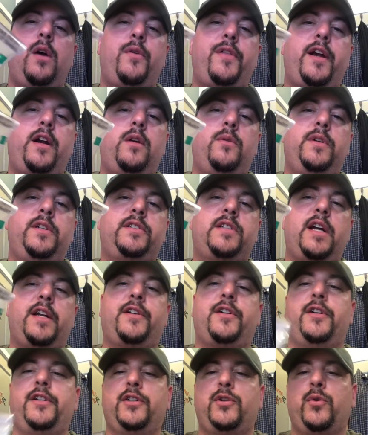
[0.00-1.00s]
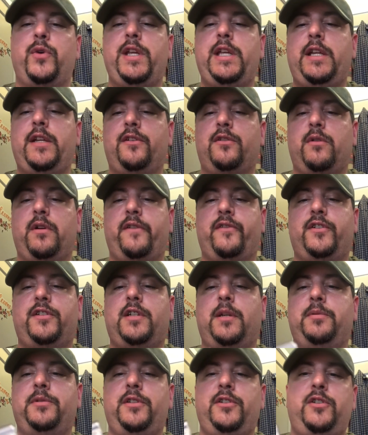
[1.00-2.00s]
Heroin's got to turn green, so whatever
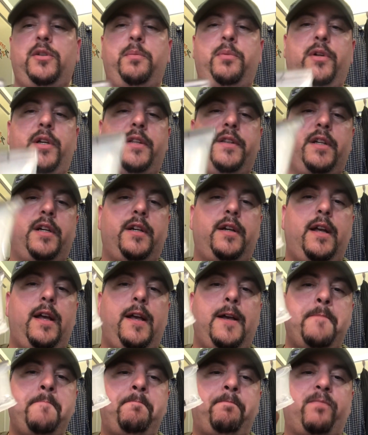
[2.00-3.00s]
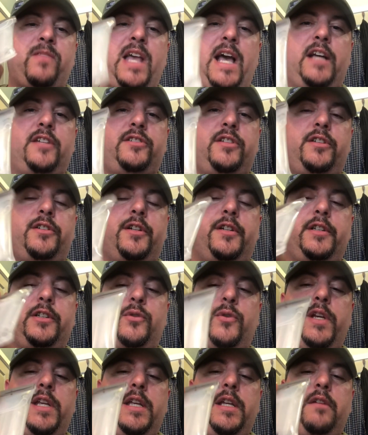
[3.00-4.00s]
substance you put in there has to turn
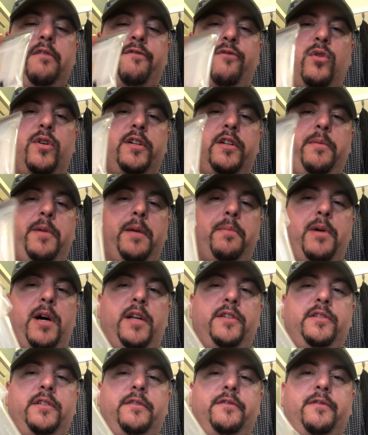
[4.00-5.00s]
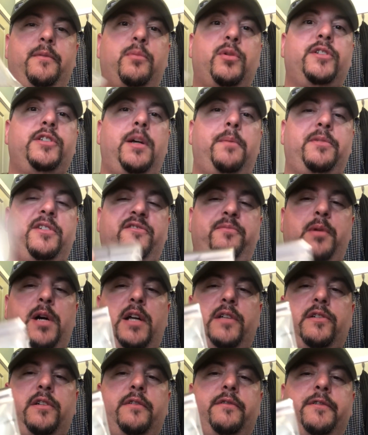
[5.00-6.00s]
green for it to be a positive, presumptive
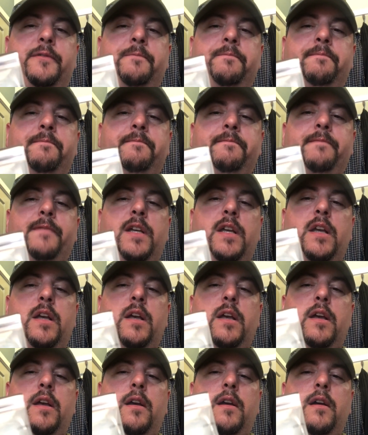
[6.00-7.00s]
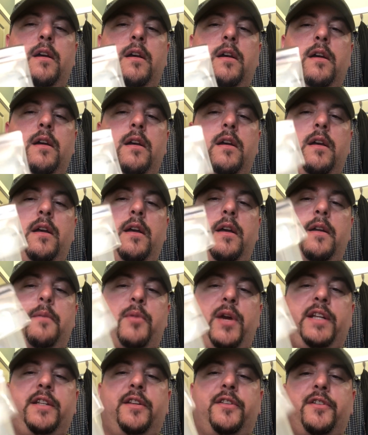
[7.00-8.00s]
positive. And I
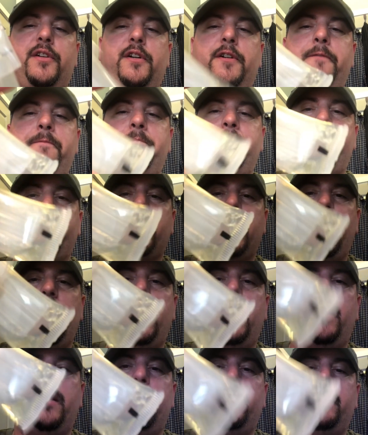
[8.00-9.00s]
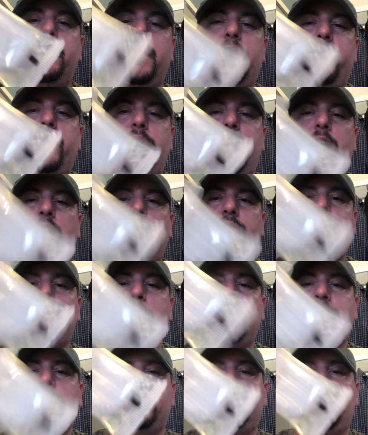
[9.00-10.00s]
break the third. And everything else
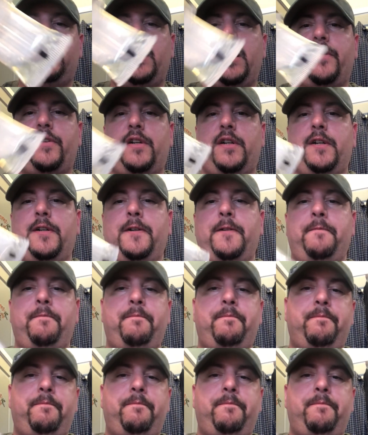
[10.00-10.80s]
mixes together.